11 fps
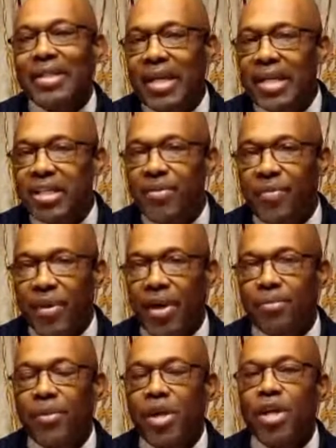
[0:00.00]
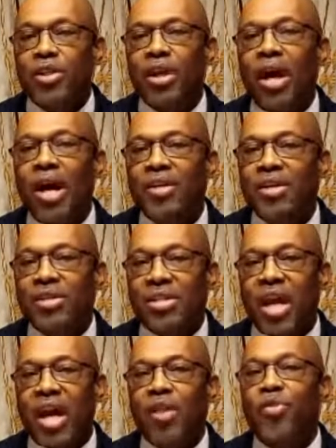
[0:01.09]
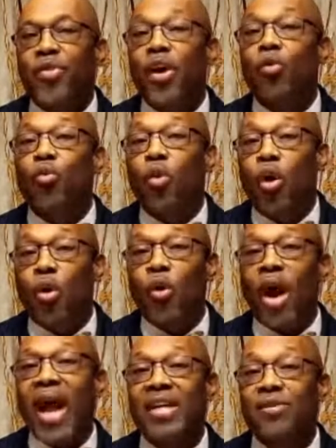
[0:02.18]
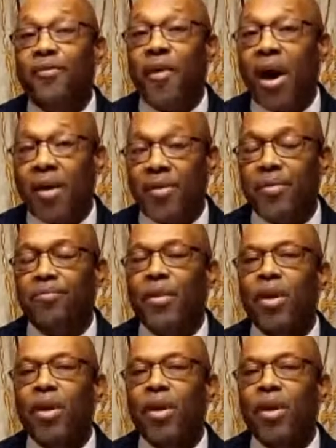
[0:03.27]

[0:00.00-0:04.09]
teaching them to understand their role as a father.